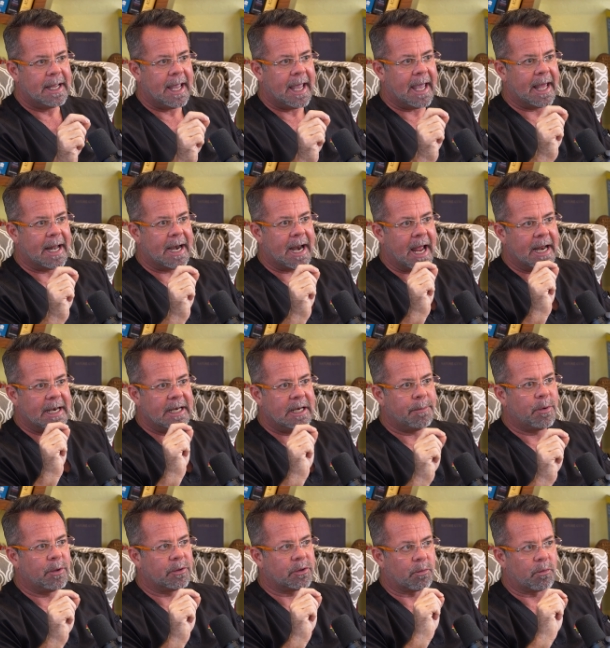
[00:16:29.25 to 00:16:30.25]
And I need to
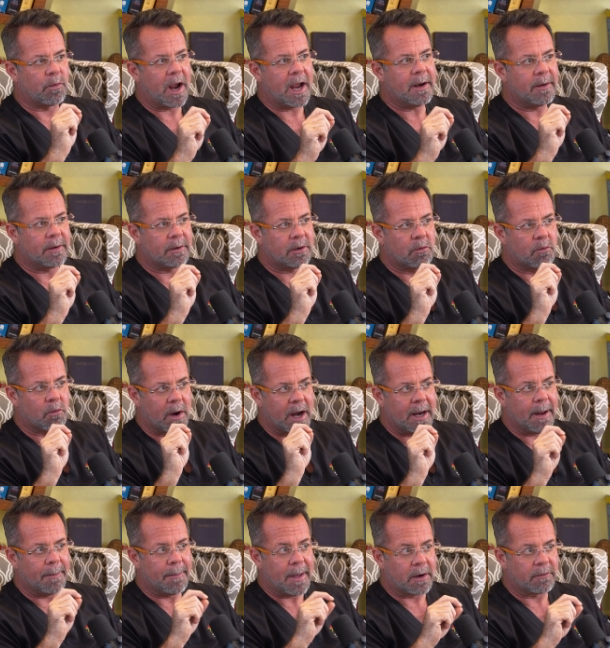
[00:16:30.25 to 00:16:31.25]
put the right
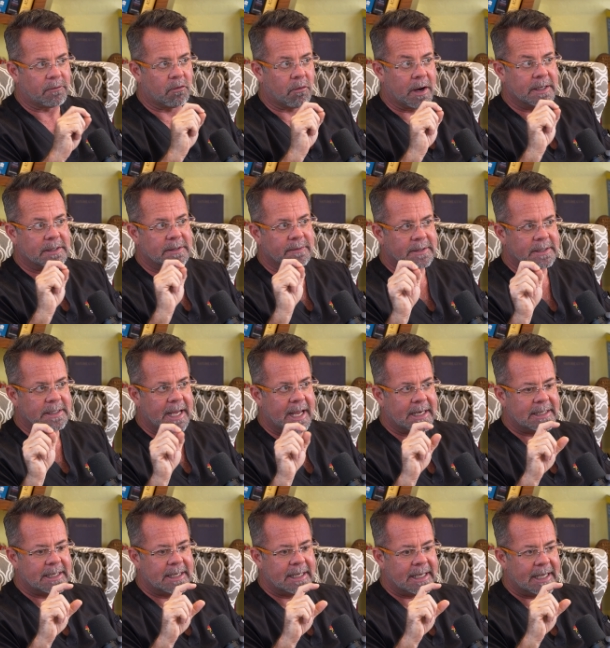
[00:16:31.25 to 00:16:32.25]
amount of grains of
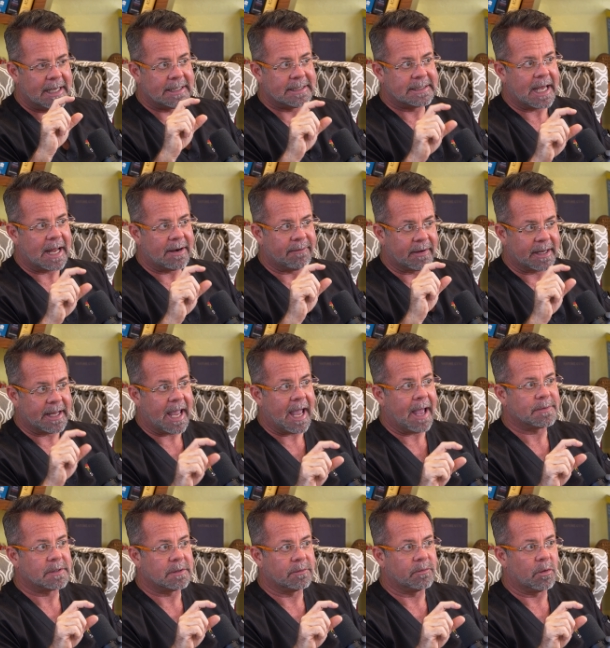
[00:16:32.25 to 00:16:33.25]
sand inside of a
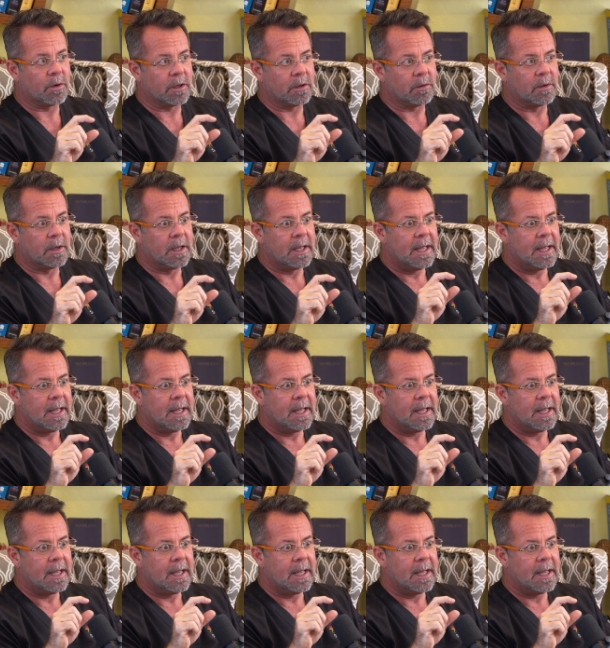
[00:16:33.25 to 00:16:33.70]
capsule for you.